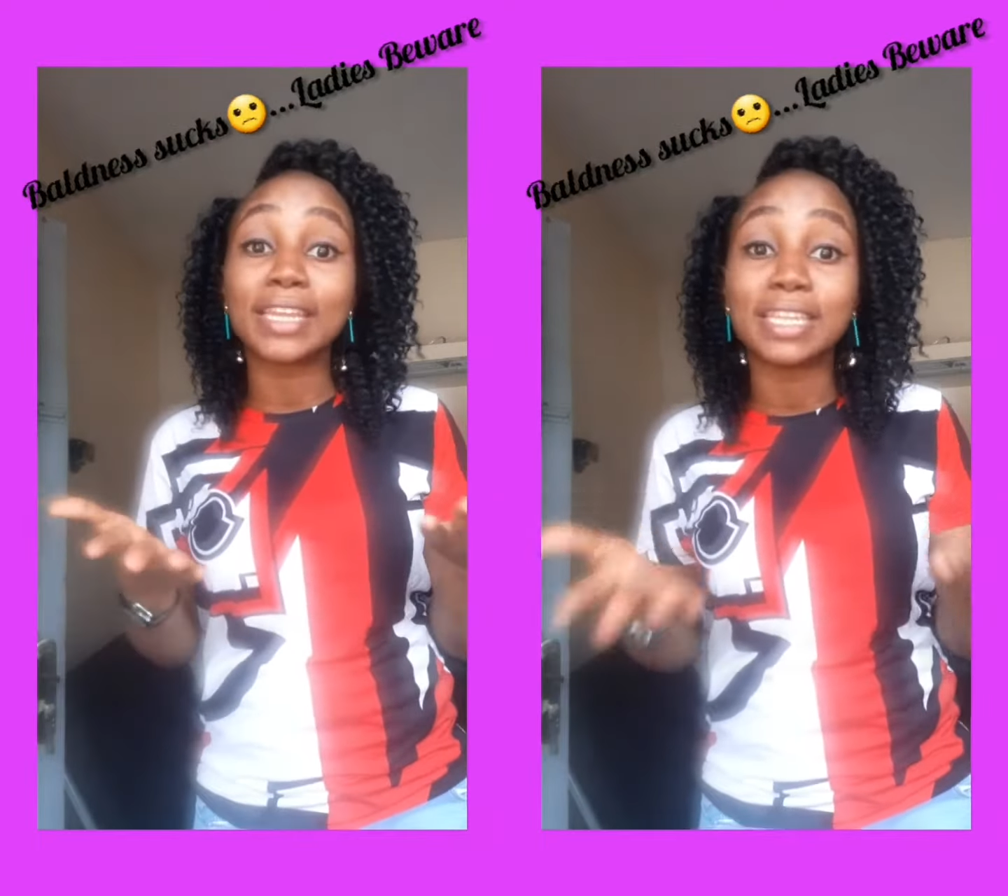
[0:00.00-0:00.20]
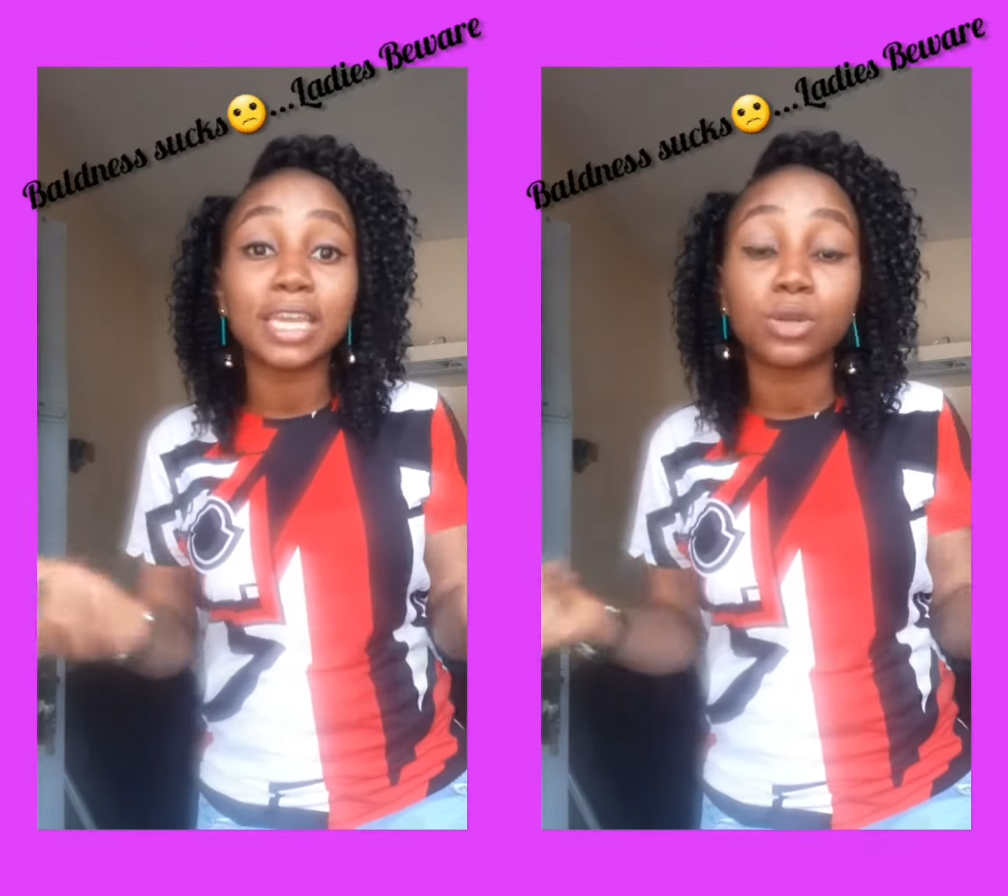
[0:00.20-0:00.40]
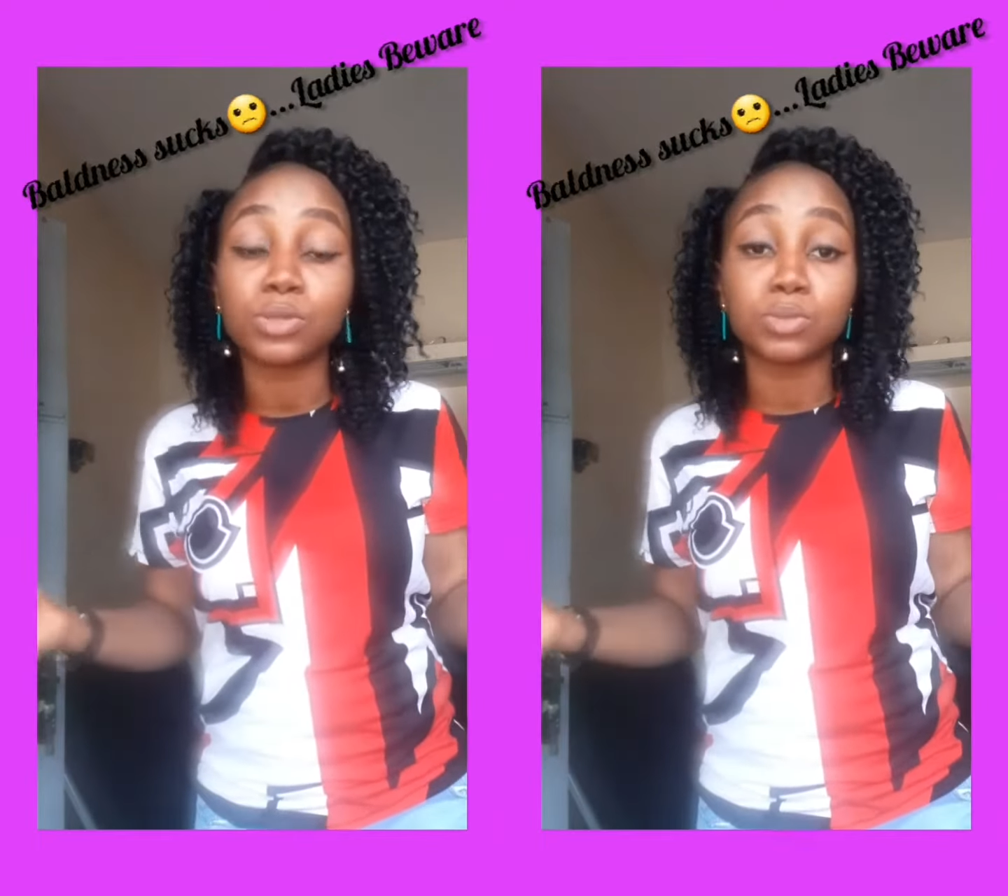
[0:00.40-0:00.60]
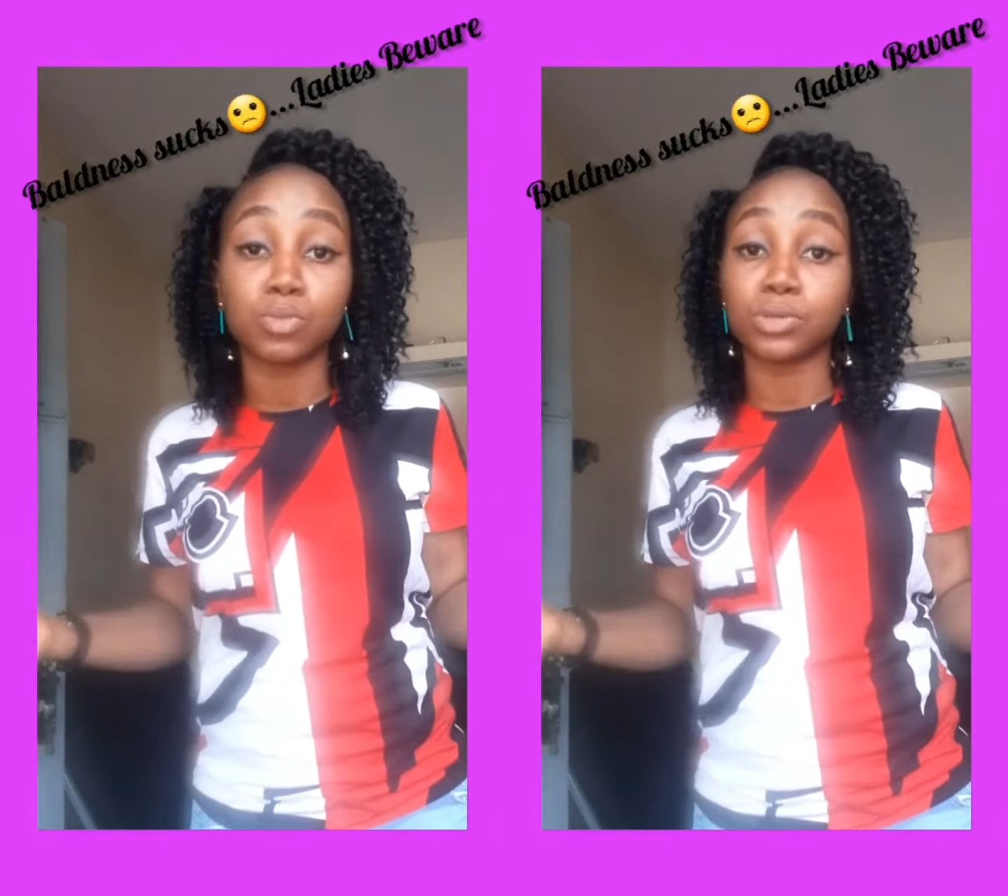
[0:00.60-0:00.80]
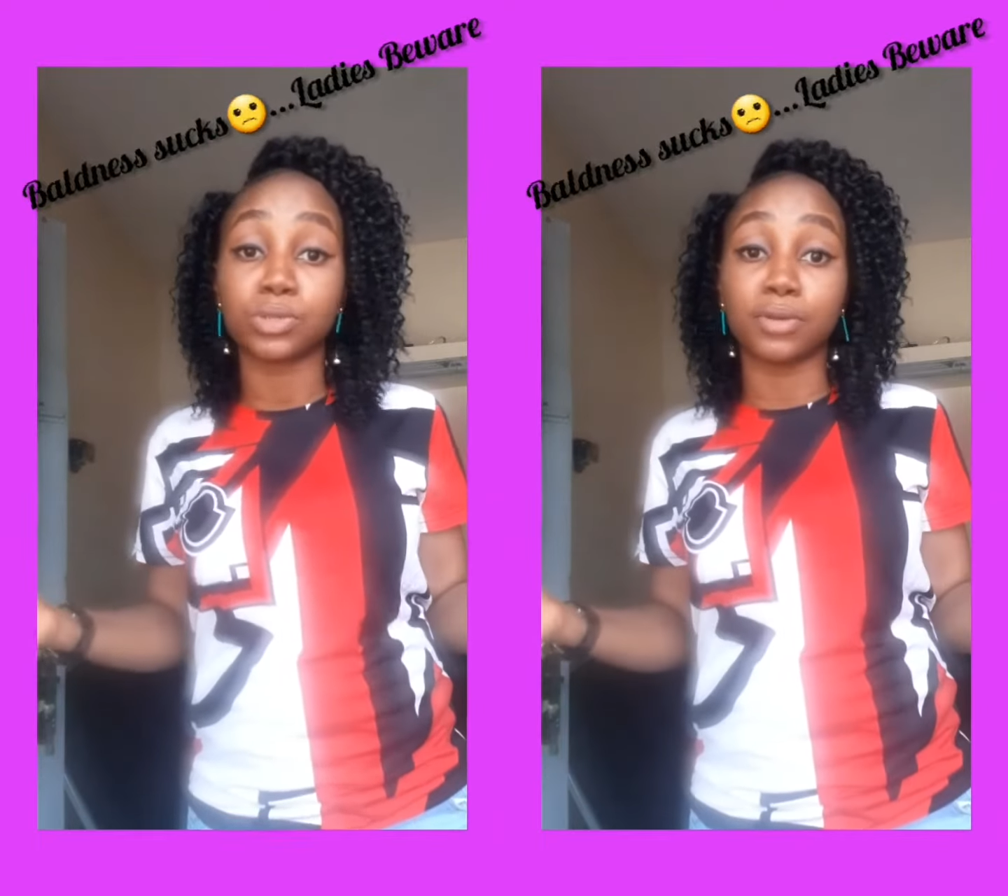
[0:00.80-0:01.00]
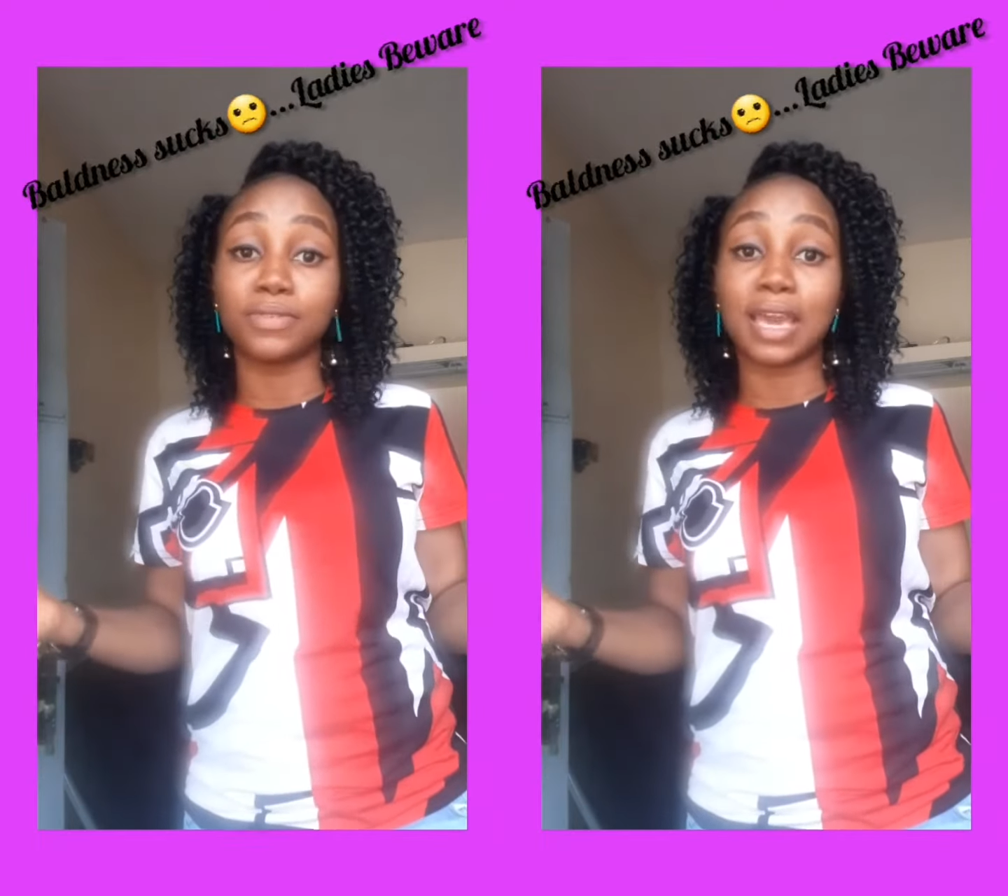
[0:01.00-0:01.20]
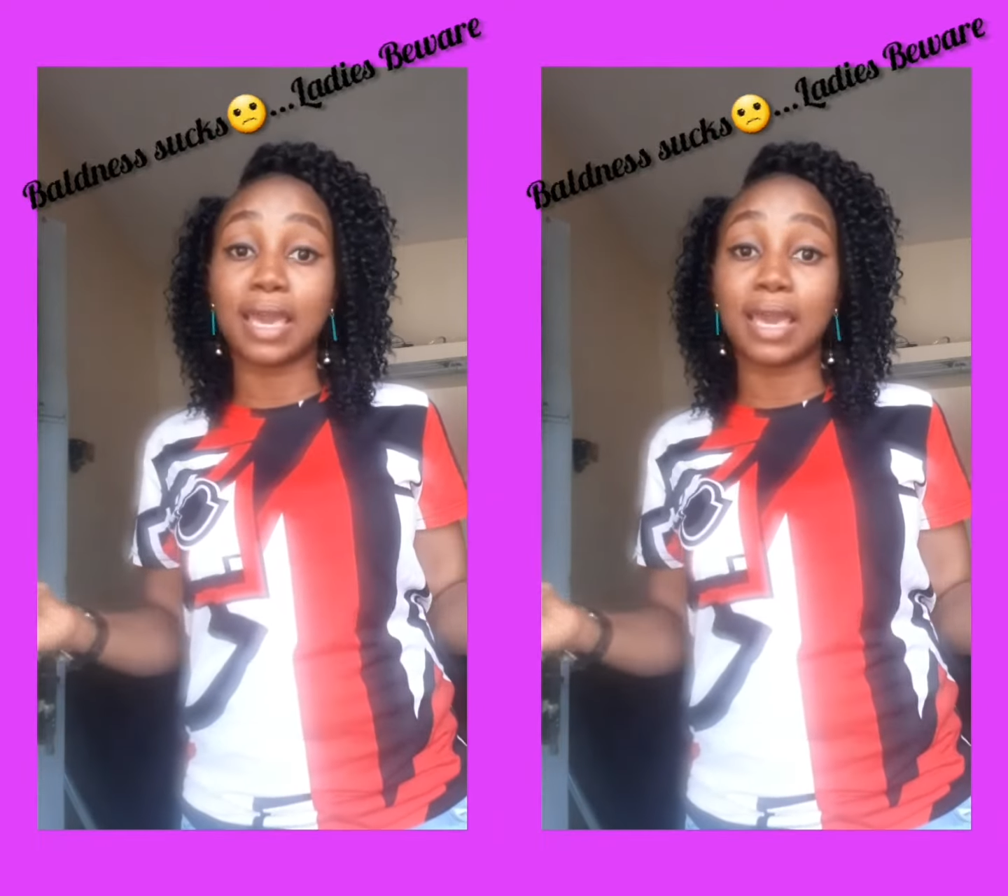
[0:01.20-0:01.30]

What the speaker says: they lose most of their